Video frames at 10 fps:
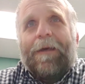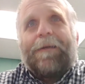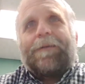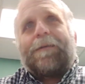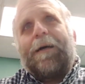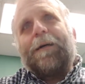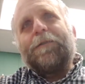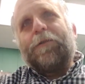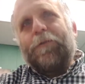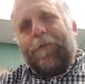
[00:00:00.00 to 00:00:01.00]
His
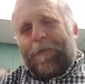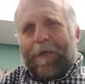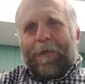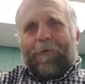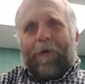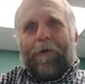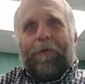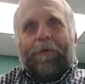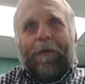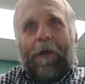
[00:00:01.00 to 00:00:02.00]
sons used to take
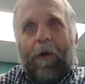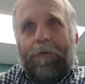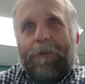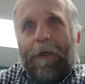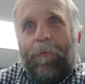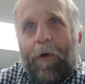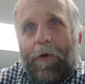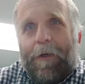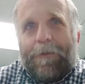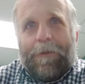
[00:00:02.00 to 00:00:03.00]
turns hosting
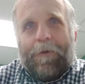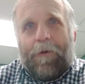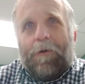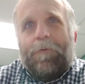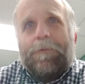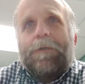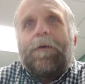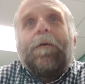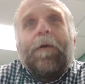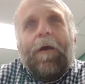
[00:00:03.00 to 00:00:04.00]
parties in their homes,
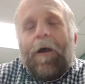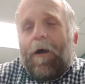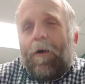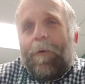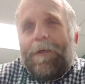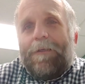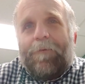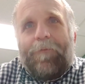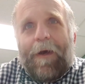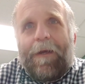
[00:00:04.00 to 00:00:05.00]
always
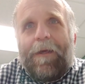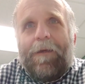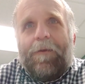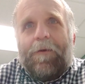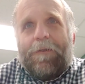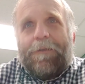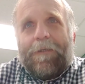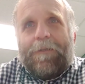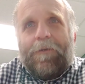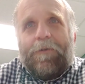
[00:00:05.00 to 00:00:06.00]
inviting their
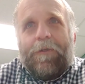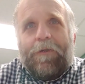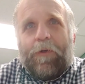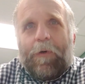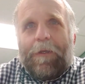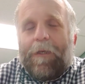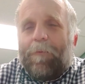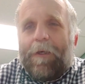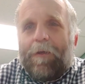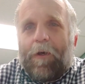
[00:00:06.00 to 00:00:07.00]
sisters to join
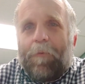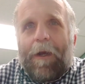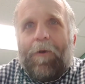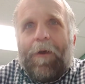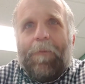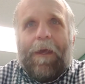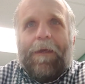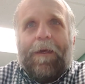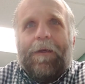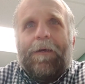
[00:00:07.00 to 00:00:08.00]
them in their
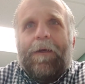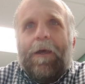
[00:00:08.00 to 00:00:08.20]
merrymaking.